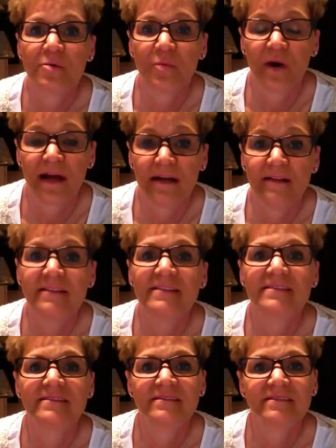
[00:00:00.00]
well,
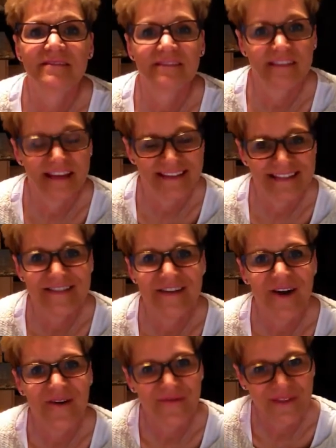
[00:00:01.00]
let's
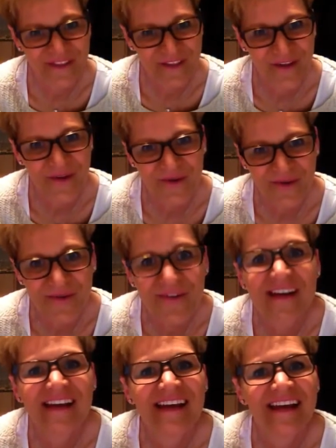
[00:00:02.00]
start with you
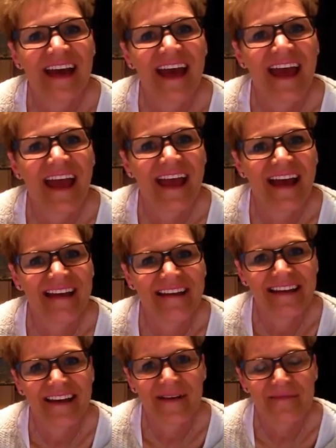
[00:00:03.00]

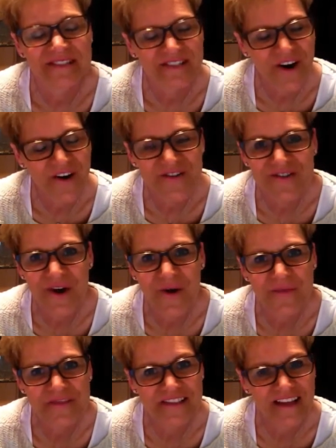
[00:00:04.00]
and
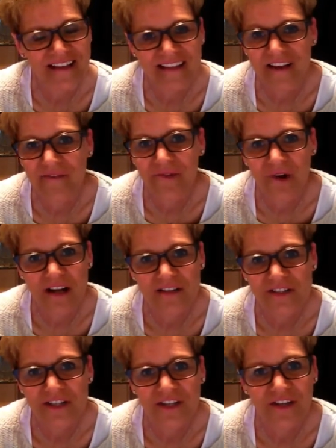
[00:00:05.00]
StarrSoaps. I love
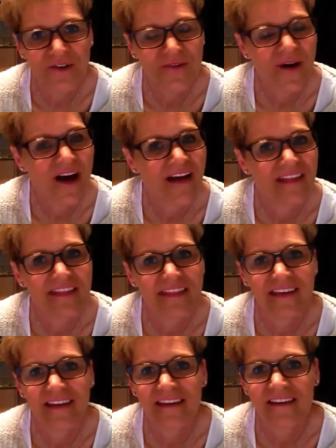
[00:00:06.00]
watching you. I
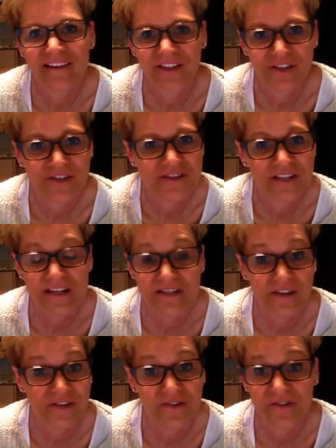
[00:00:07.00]
think you're just
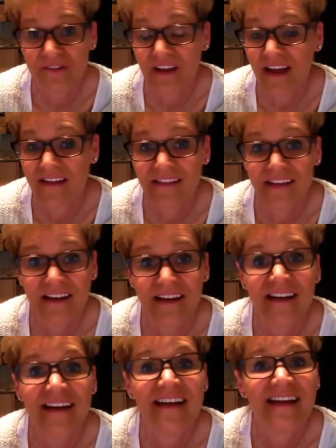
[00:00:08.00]
a hoot out
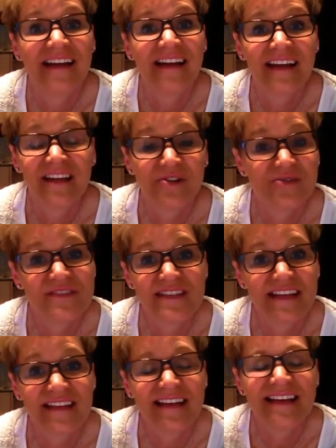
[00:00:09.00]
there in New
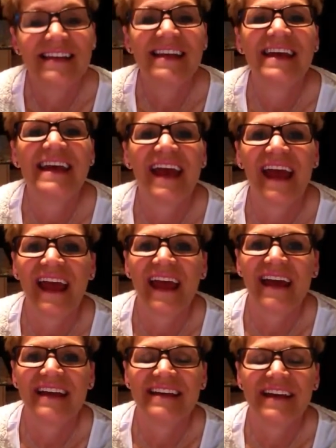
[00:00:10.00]
Zealand,
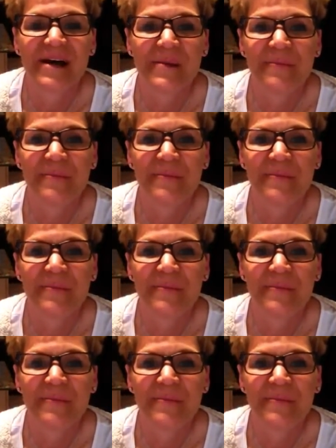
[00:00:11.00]
and